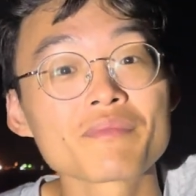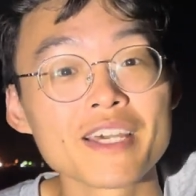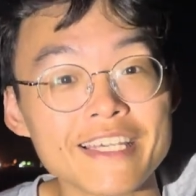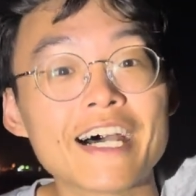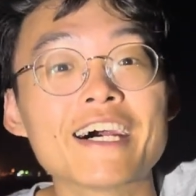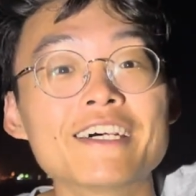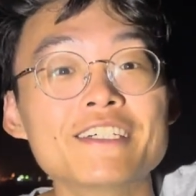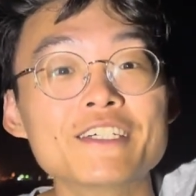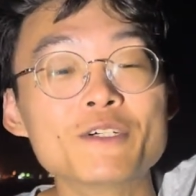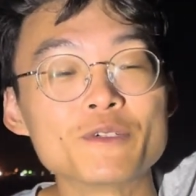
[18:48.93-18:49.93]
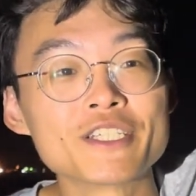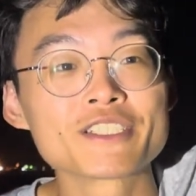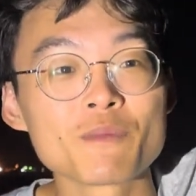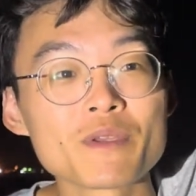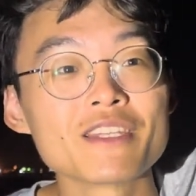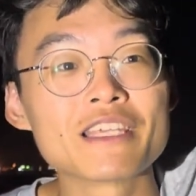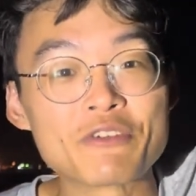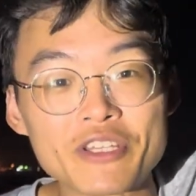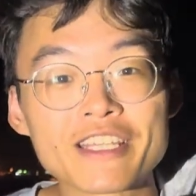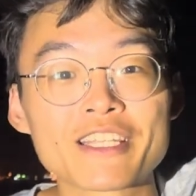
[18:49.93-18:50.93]
yeah, which is a bit
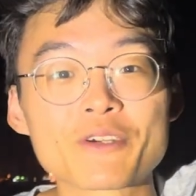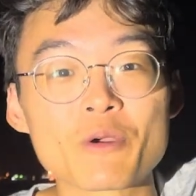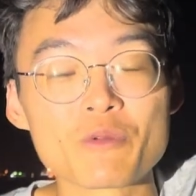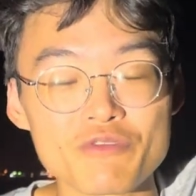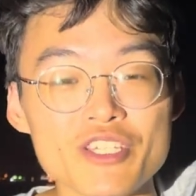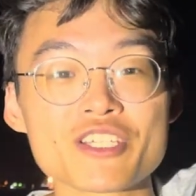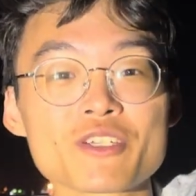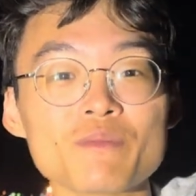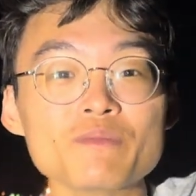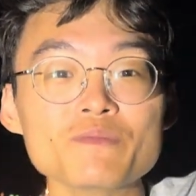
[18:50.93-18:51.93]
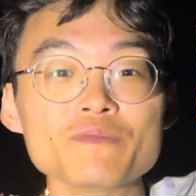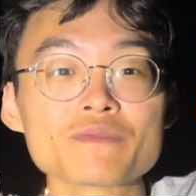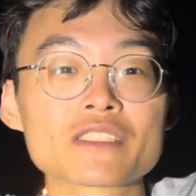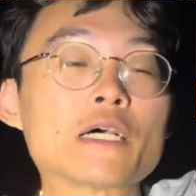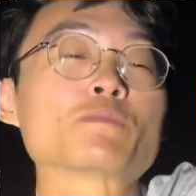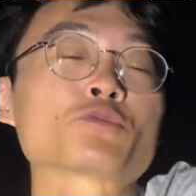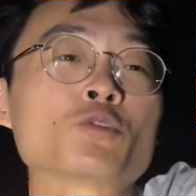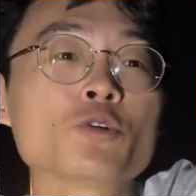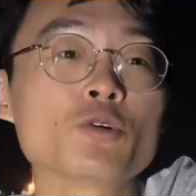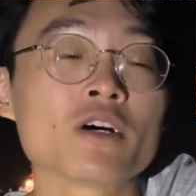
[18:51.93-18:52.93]
irritating when we fish. Yep,
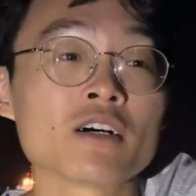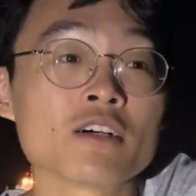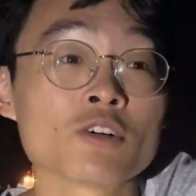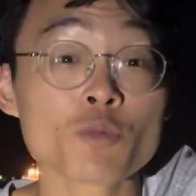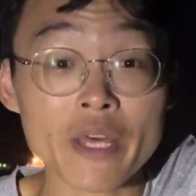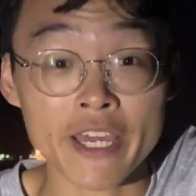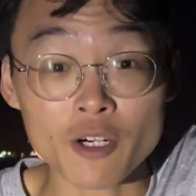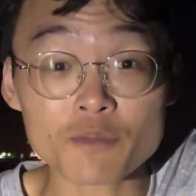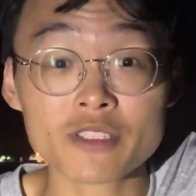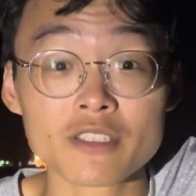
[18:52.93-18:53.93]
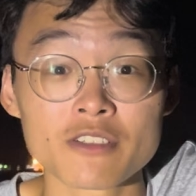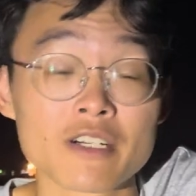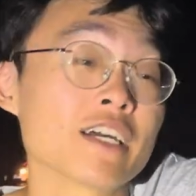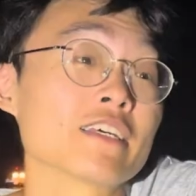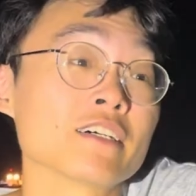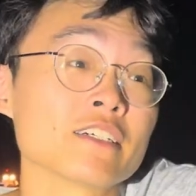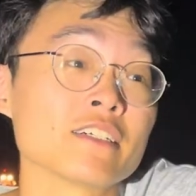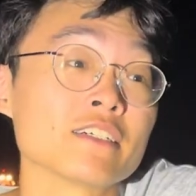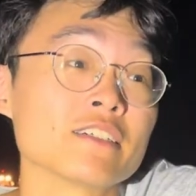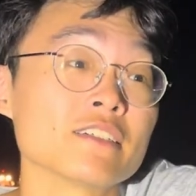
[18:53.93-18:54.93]
so hope that helps, right?
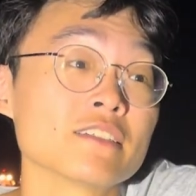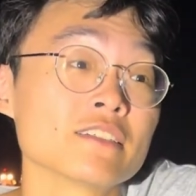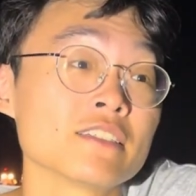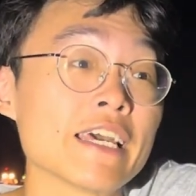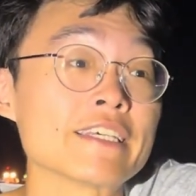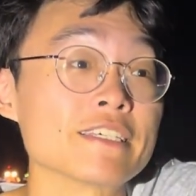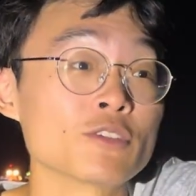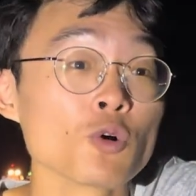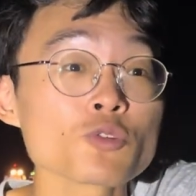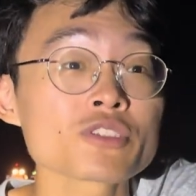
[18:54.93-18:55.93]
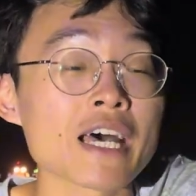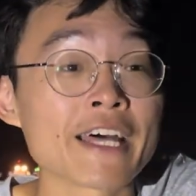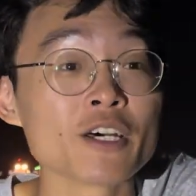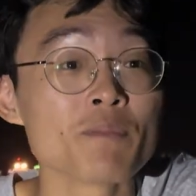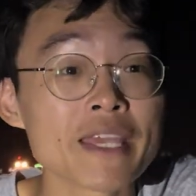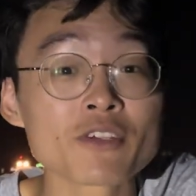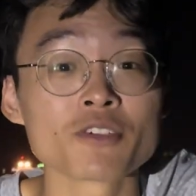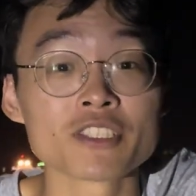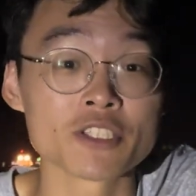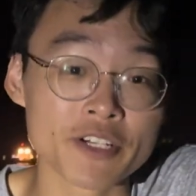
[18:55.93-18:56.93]
Those are the main
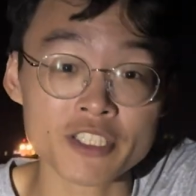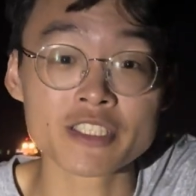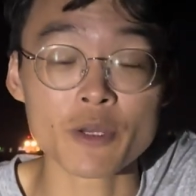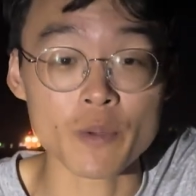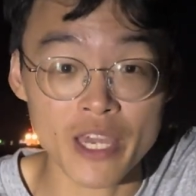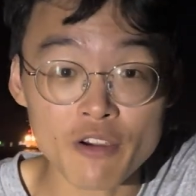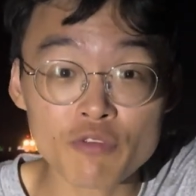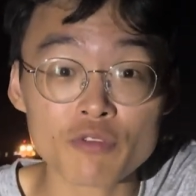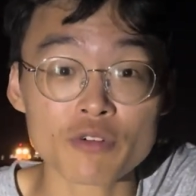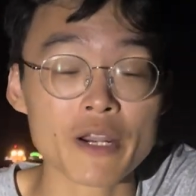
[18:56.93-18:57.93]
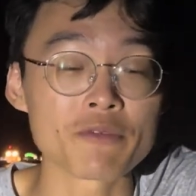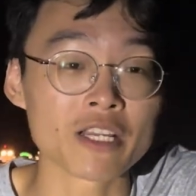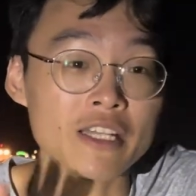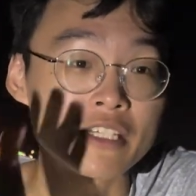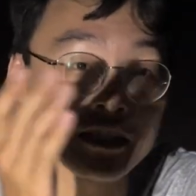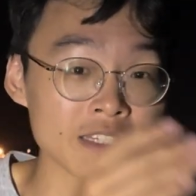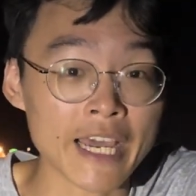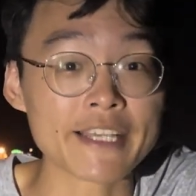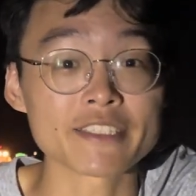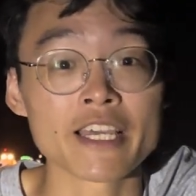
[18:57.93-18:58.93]
considerations that we have, right, regarding
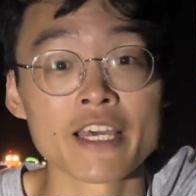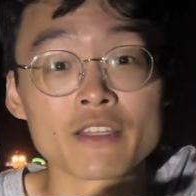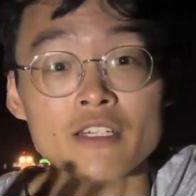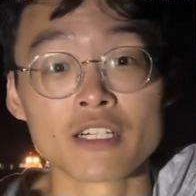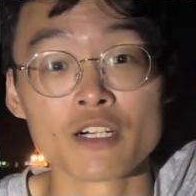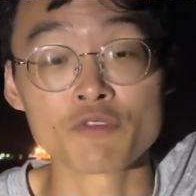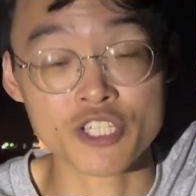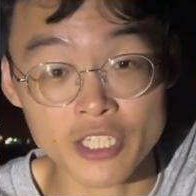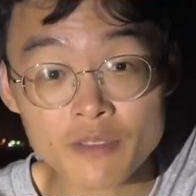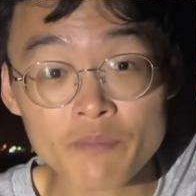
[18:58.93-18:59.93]
tides and fishing,